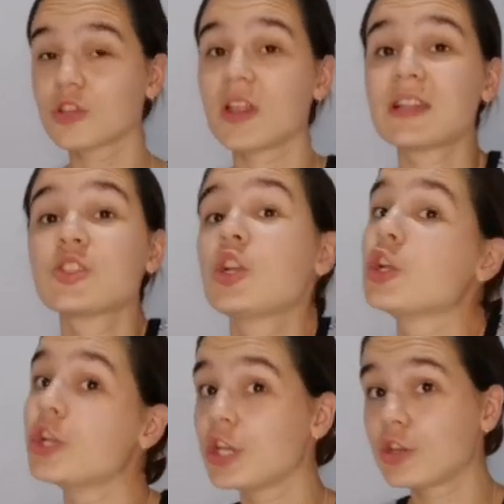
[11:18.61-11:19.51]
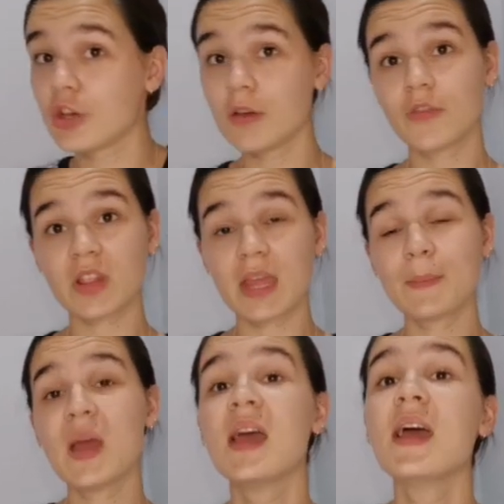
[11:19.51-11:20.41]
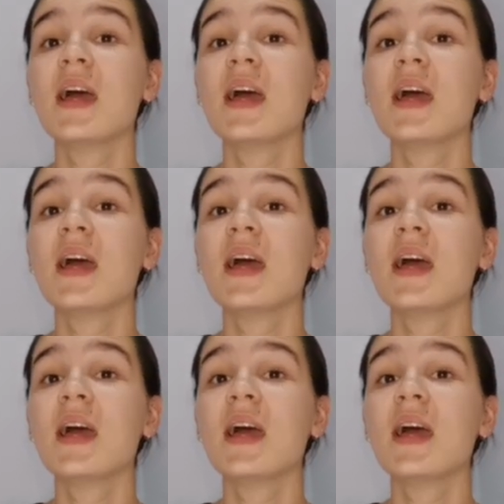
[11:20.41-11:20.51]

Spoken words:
So that's a learning curve for them.